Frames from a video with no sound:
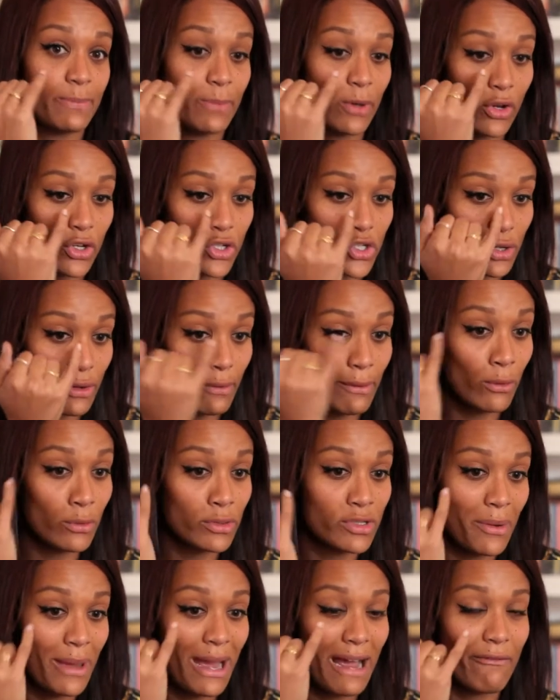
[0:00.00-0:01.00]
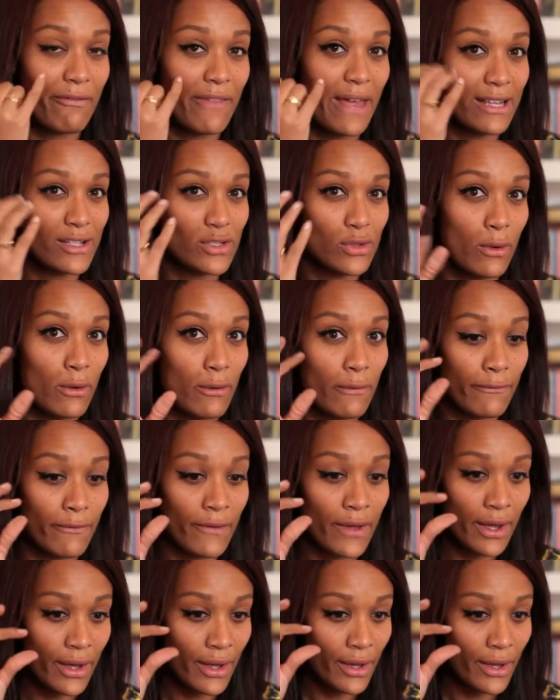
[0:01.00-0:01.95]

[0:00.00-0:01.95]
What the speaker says: because you also have that sort of